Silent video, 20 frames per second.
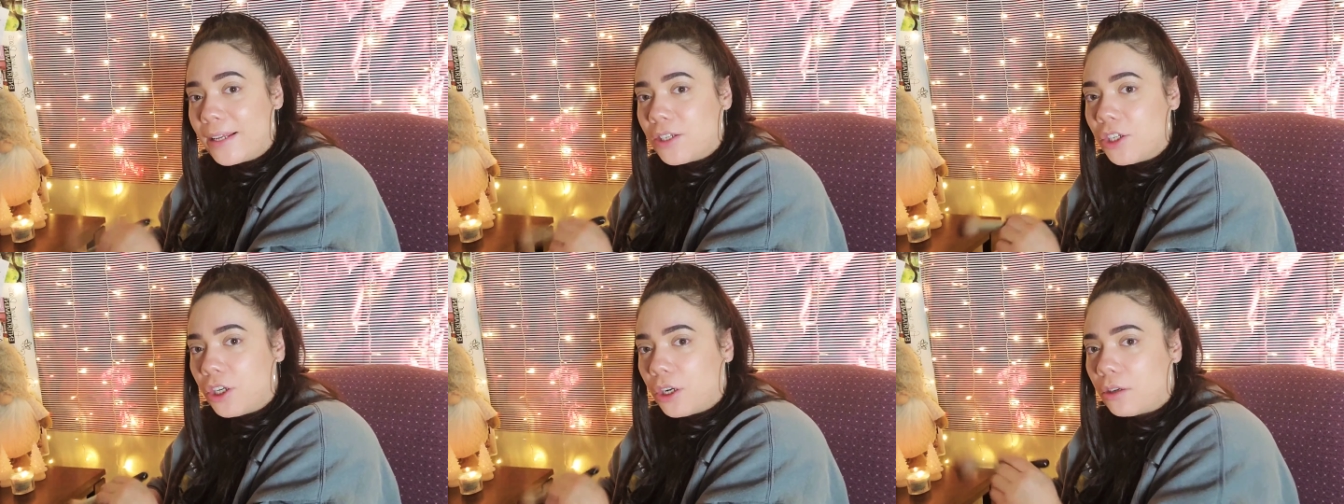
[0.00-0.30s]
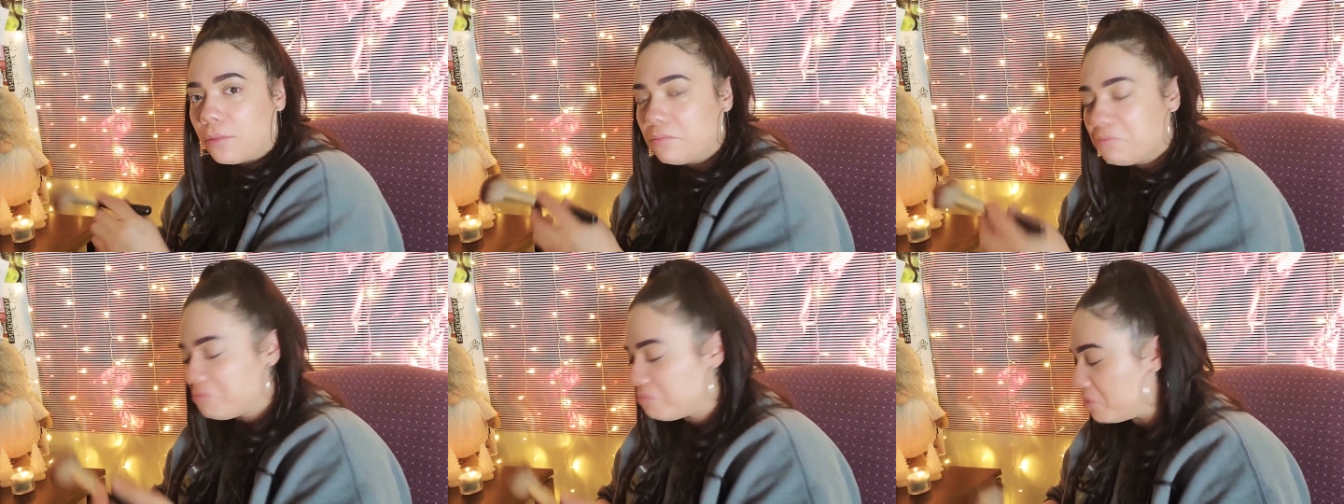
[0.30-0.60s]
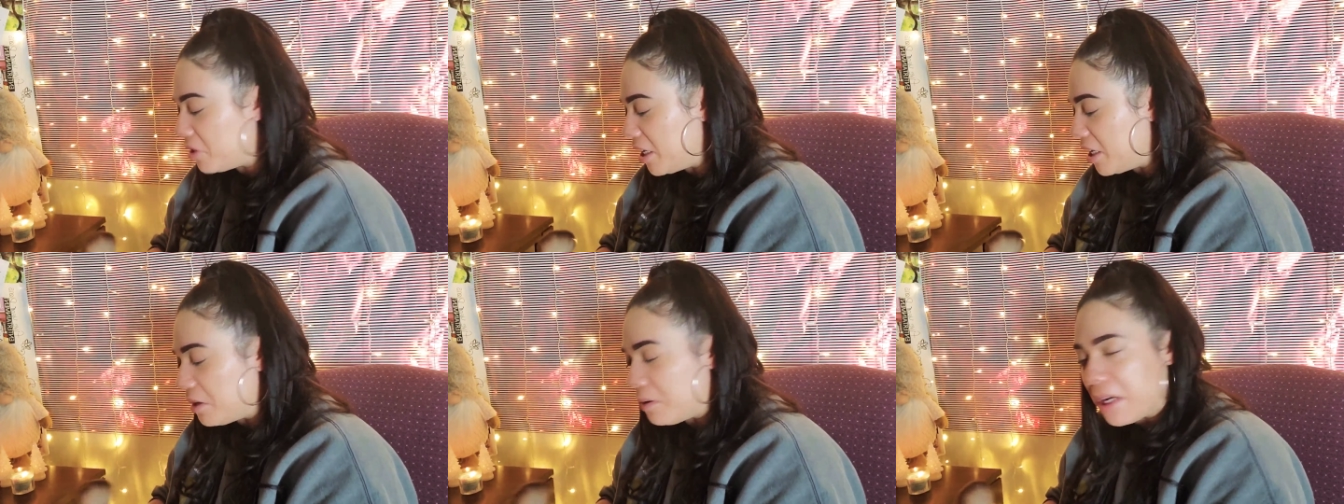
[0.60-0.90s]
it, you know,
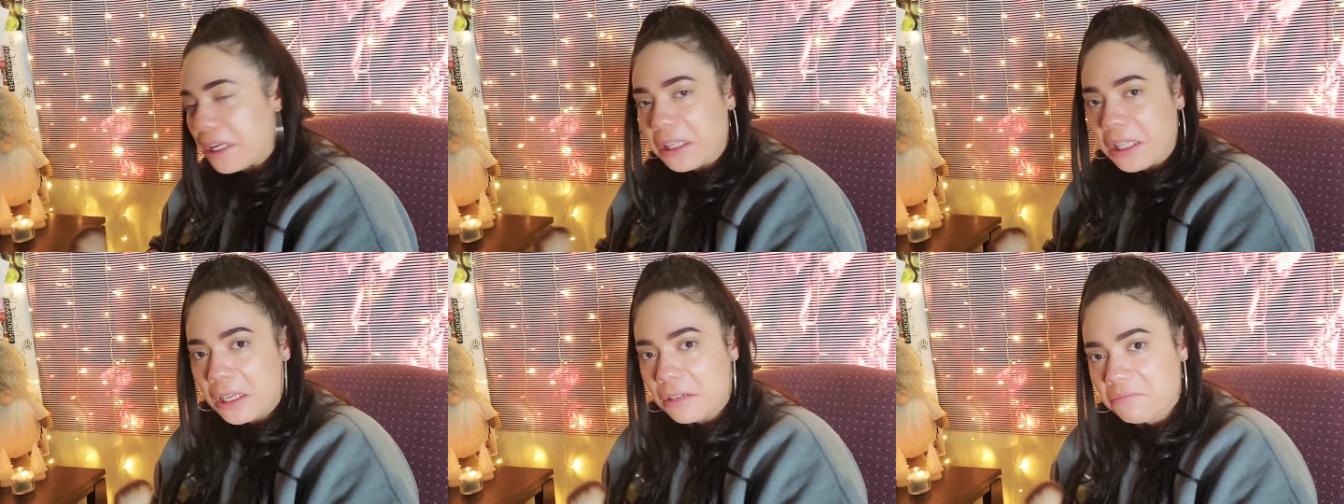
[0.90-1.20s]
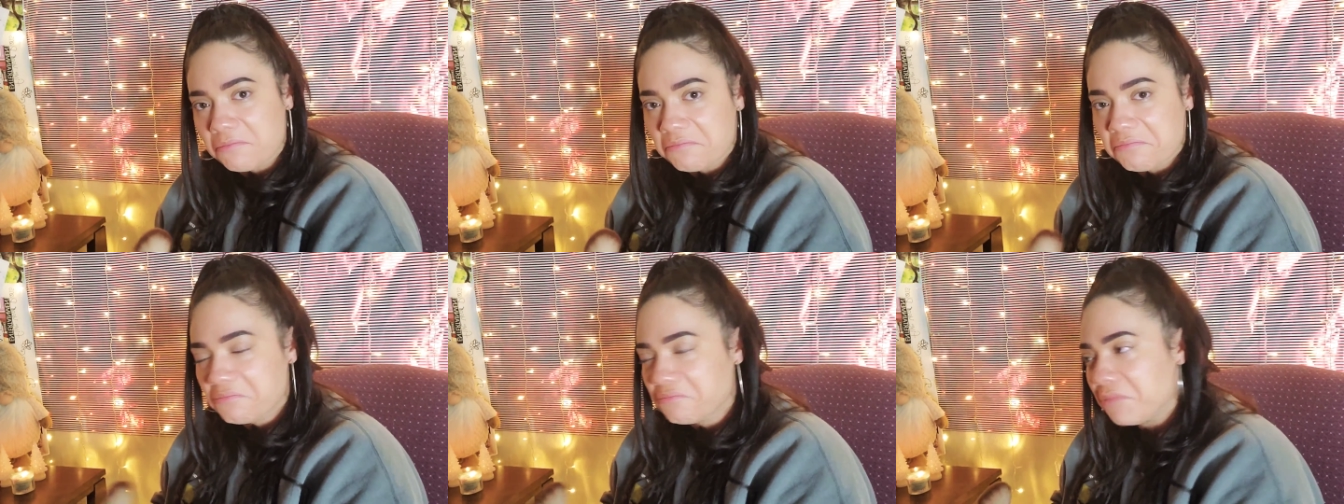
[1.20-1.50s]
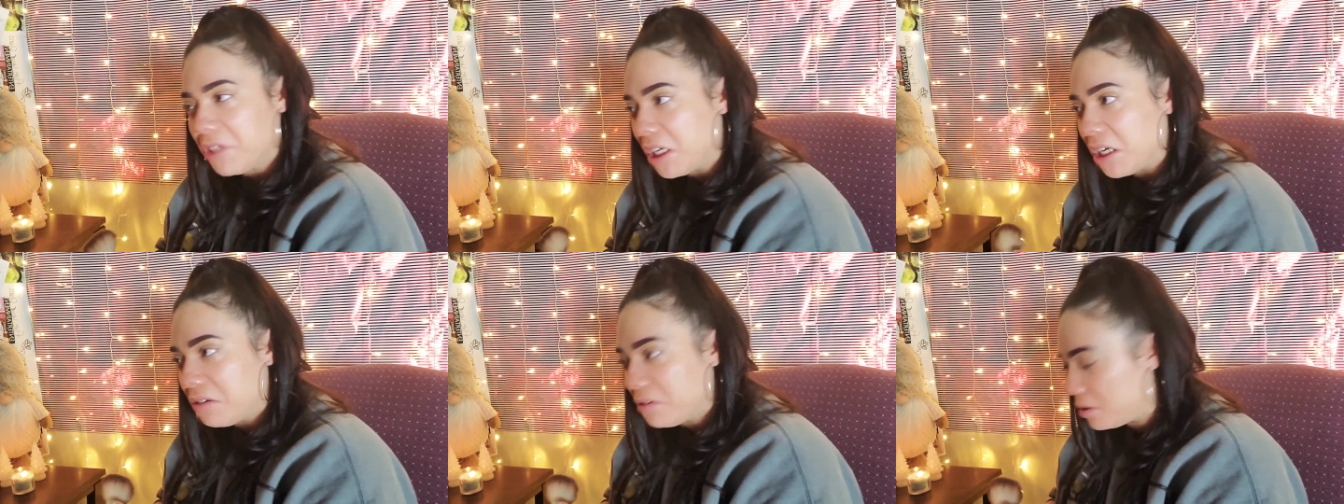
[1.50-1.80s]
pretty quickly.
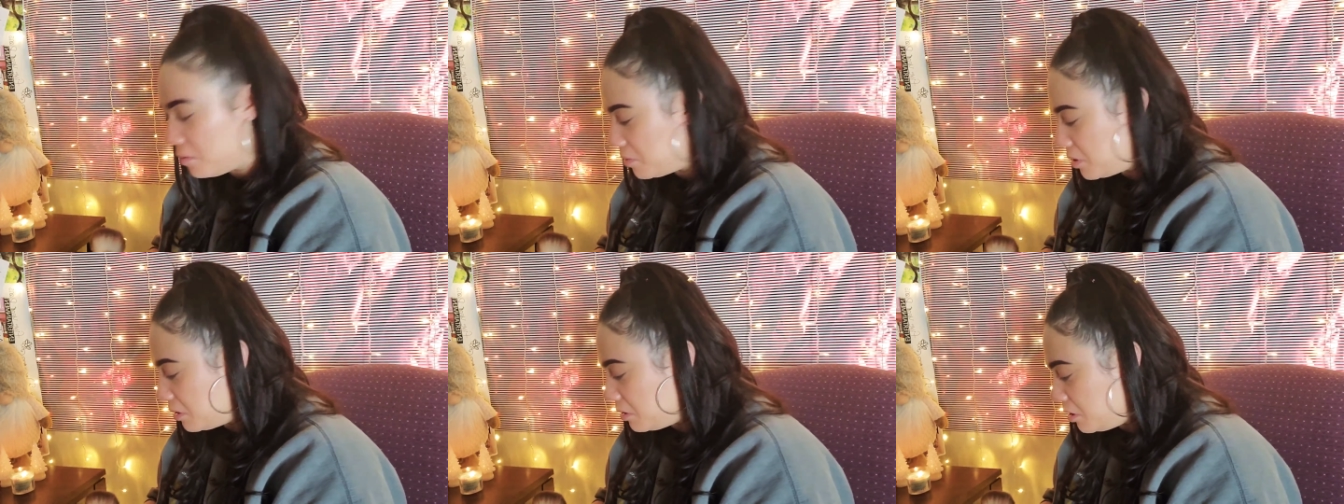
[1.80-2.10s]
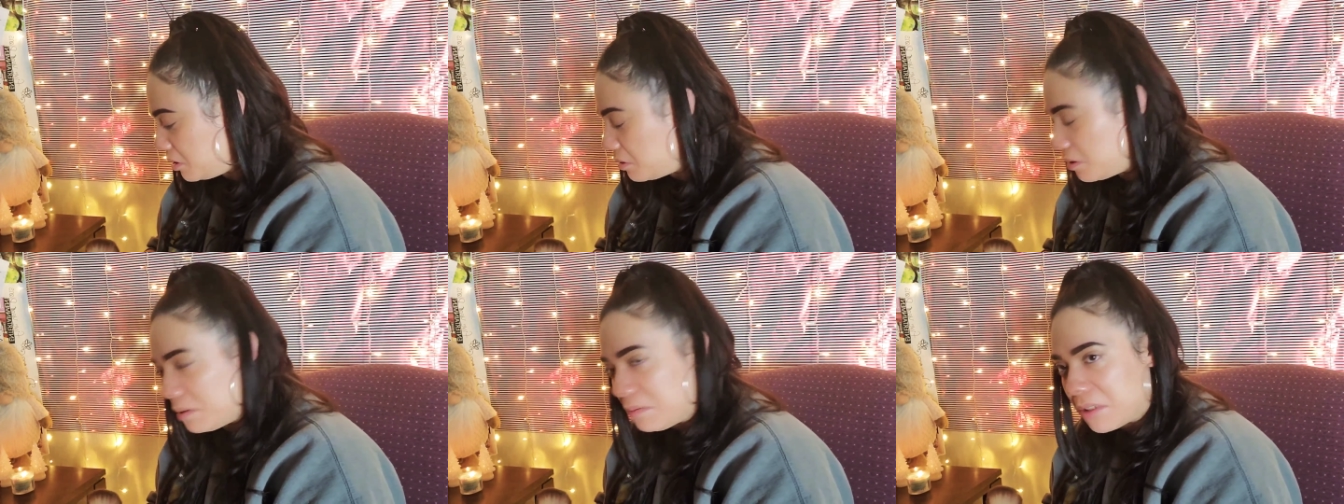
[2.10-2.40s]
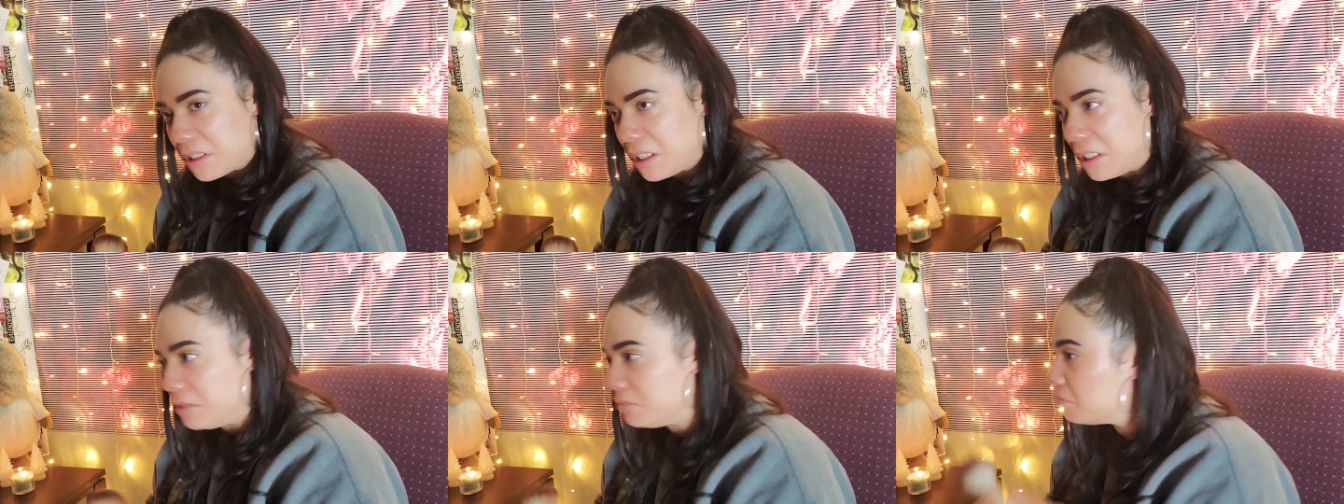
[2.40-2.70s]
You know what I'm
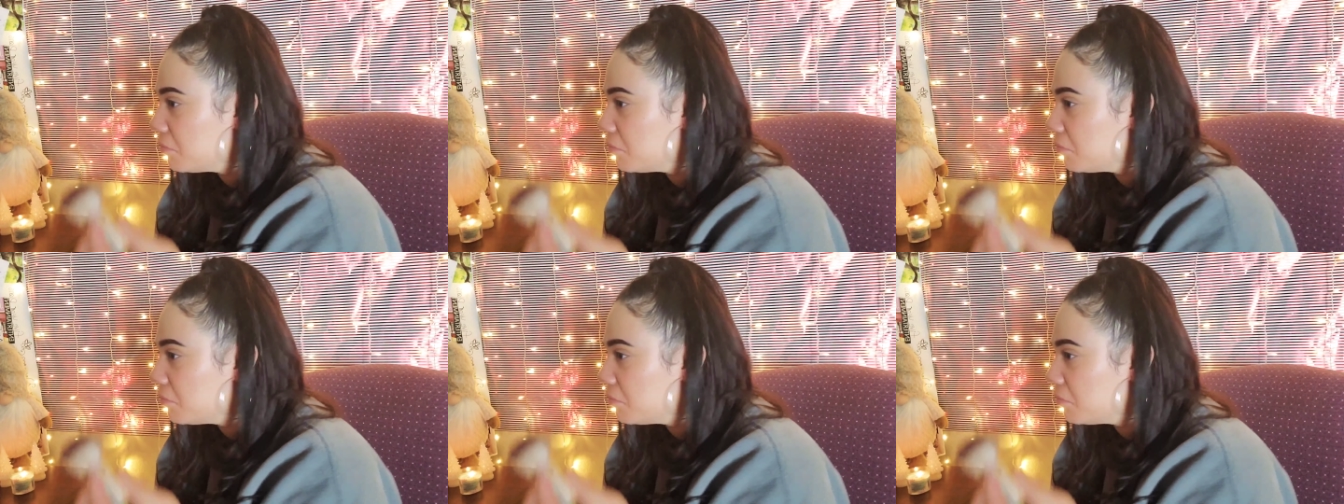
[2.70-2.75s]
saying?